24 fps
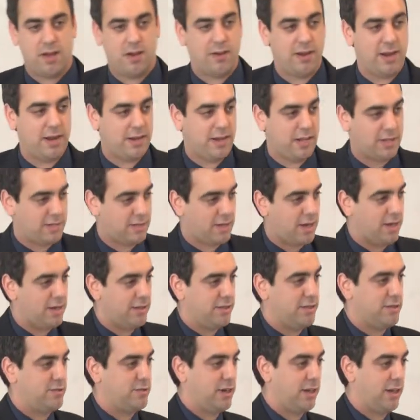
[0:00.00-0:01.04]
All right, and that's kind of
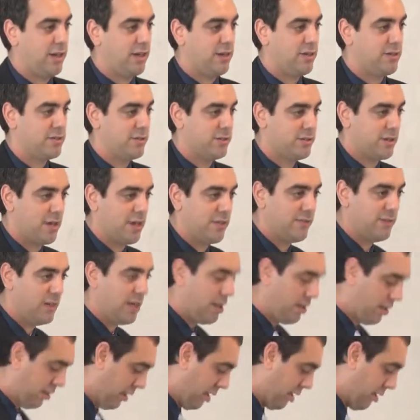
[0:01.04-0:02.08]
the trick here. So it's kind of an
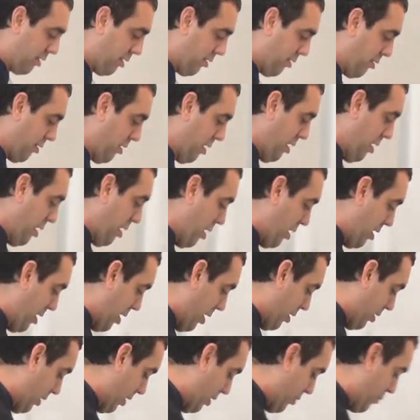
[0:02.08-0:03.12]
elegant little, an
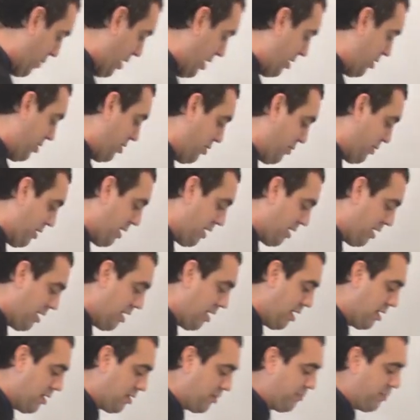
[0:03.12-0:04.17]
elegant way to do it,
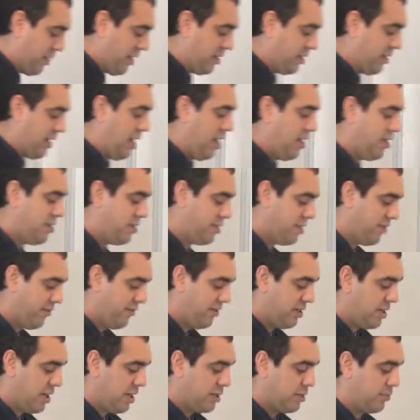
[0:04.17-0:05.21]
because h is
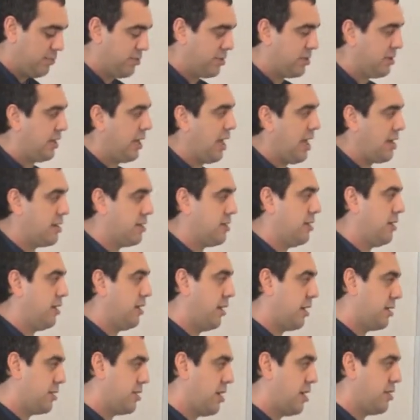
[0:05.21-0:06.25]
infinitesimal stochastic,
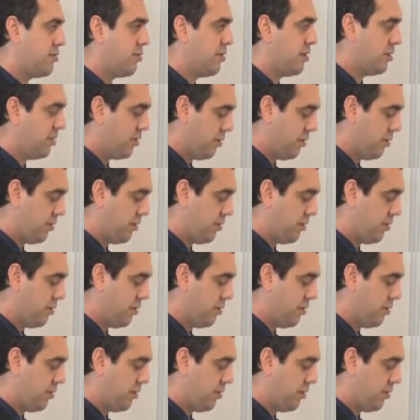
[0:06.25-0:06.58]
et cetera.